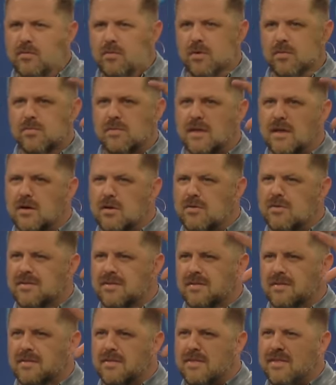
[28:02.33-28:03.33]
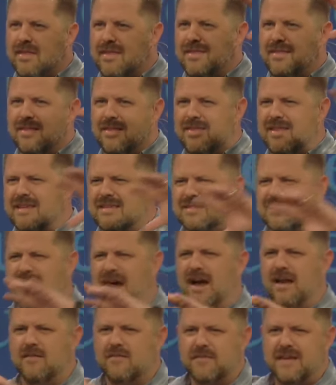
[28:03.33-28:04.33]
well this
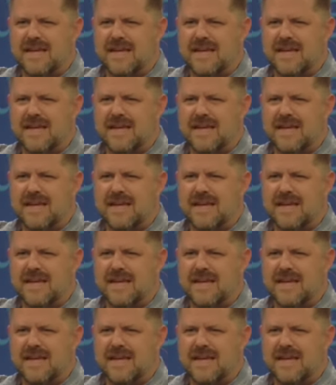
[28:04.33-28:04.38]
kind of